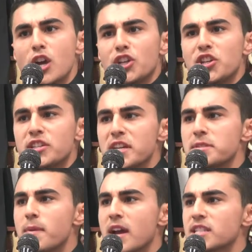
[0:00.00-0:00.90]
She
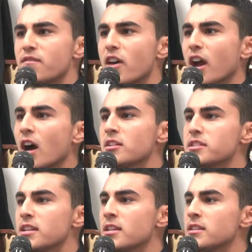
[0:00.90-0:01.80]
says, because of the
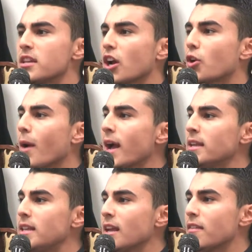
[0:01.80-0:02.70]
constant
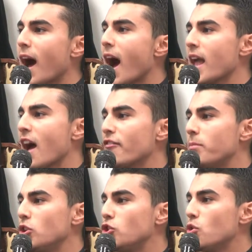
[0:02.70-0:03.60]
grinding that I have
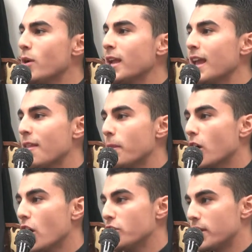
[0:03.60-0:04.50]
been doing in the
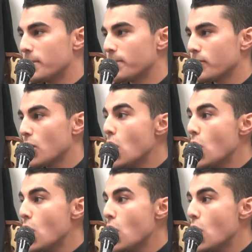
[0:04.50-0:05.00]
garden.